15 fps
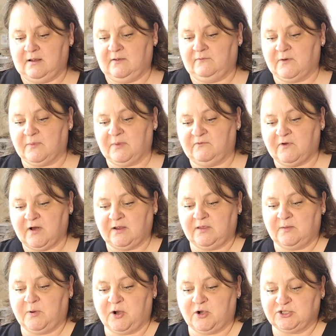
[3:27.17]
From the front of the
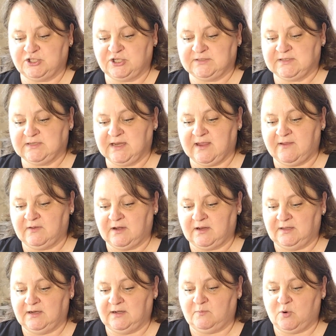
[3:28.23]
purse, just to give it a
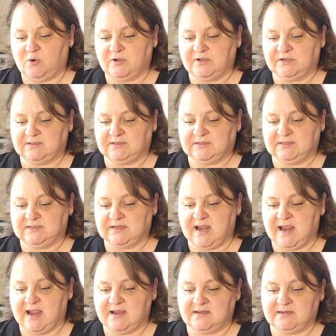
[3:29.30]
little more
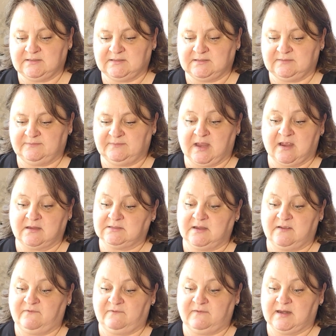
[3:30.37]
snazz, as
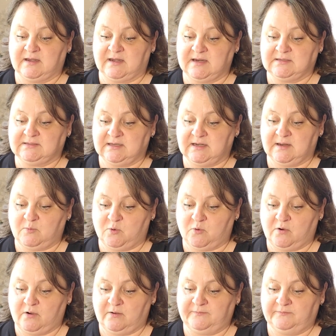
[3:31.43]
if it needs any
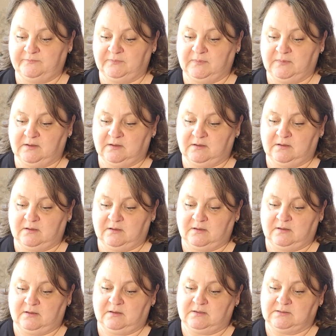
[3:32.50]
more.
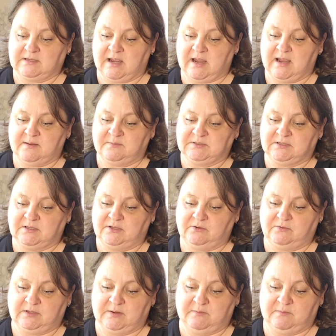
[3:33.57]
It's absolutely